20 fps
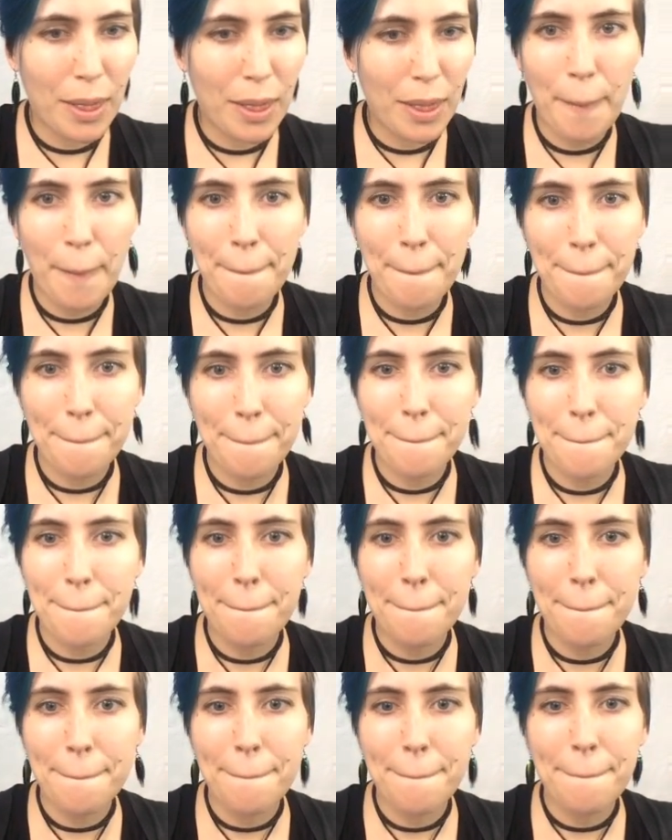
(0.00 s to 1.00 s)

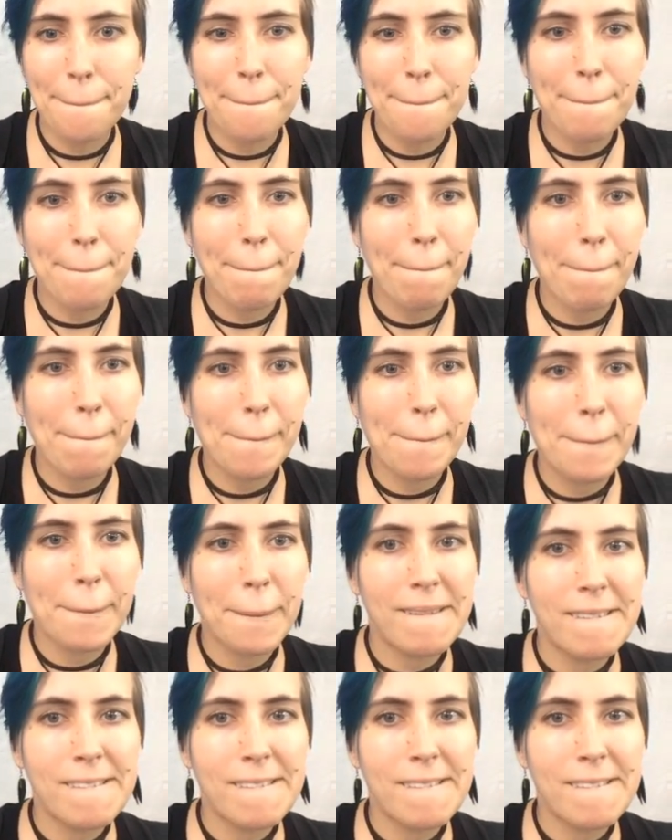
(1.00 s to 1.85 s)
[no speech]